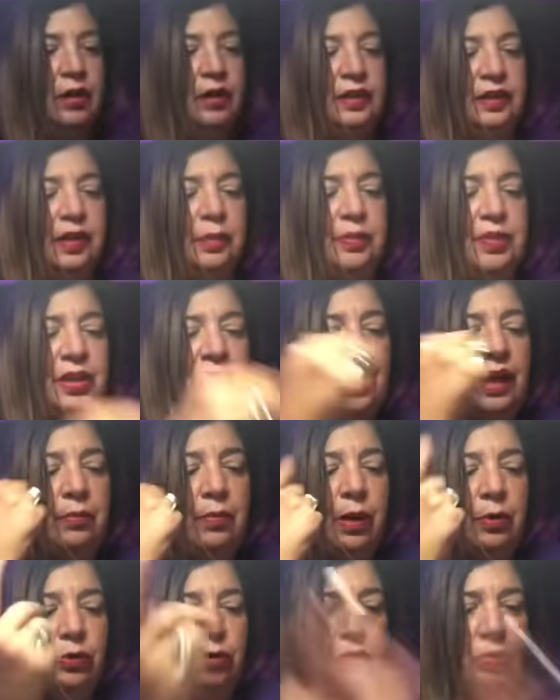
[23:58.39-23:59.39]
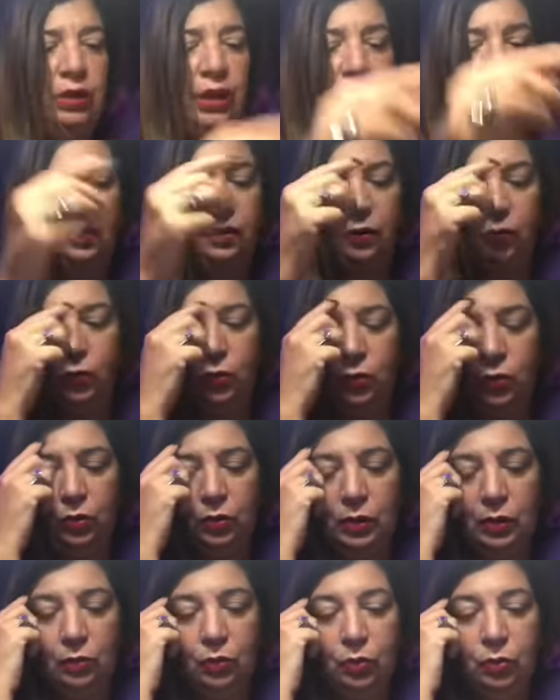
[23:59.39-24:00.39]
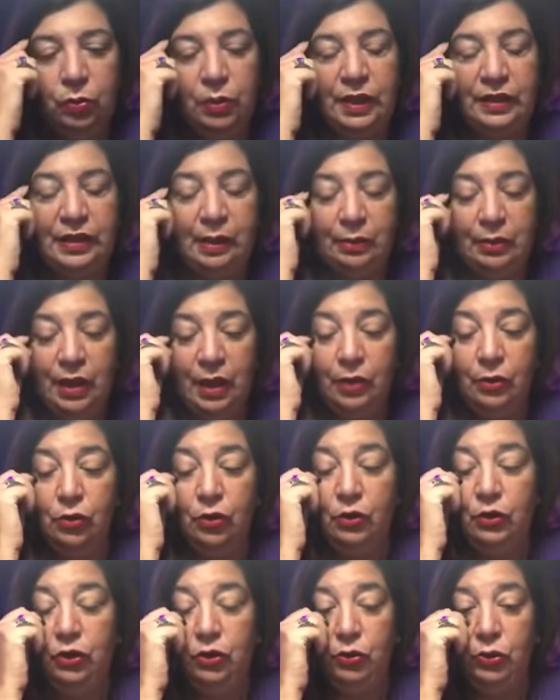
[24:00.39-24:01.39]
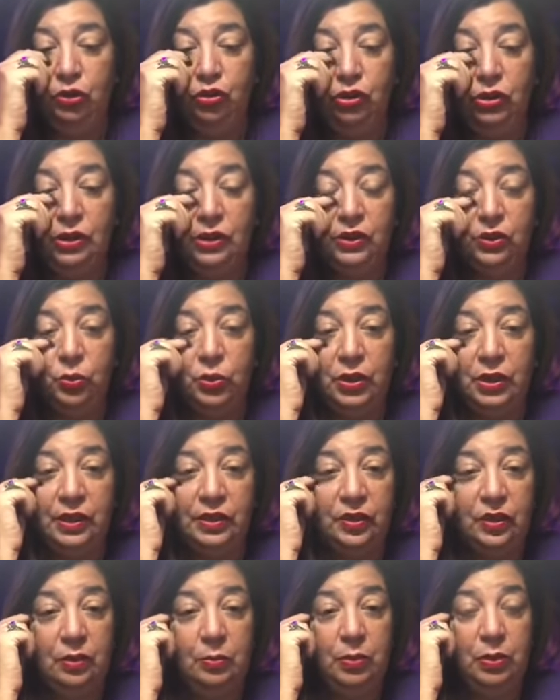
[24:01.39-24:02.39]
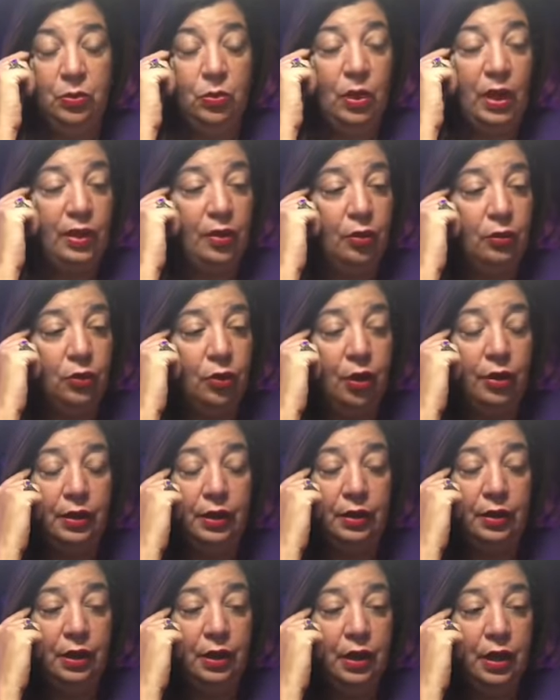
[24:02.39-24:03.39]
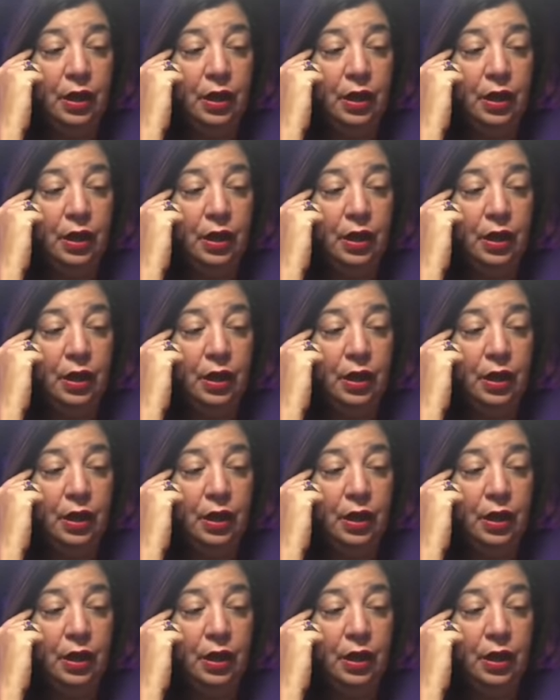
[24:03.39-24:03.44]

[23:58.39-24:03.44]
Something came out to light. Because I'm telling you, your intuition this week is going to be right on target.